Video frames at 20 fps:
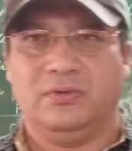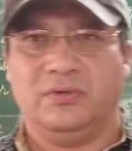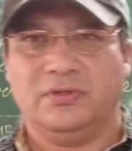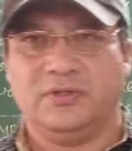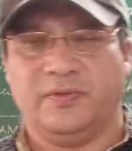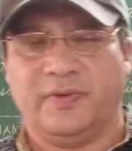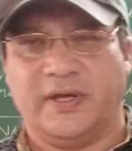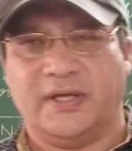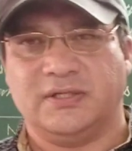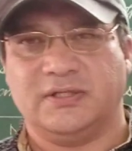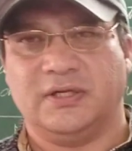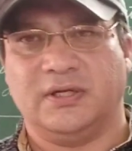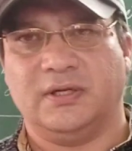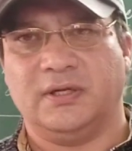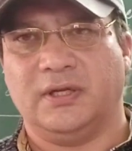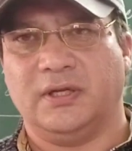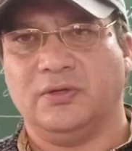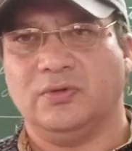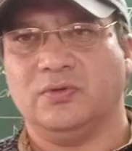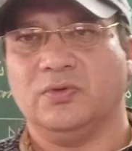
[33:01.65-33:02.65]

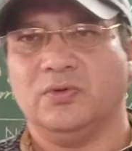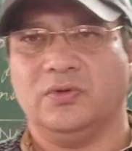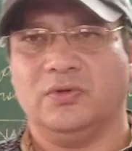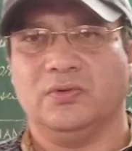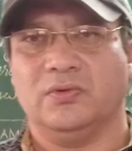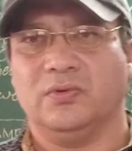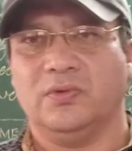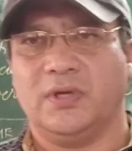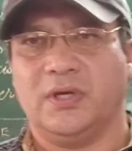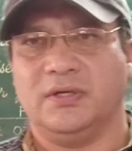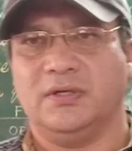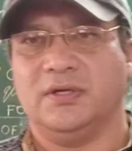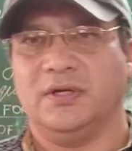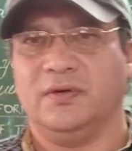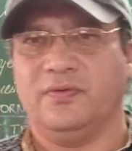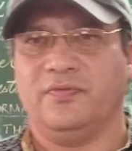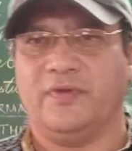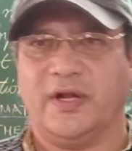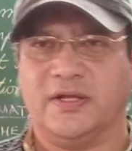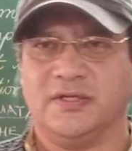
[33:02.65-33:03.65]
Sebastian, Antonio, Adrian,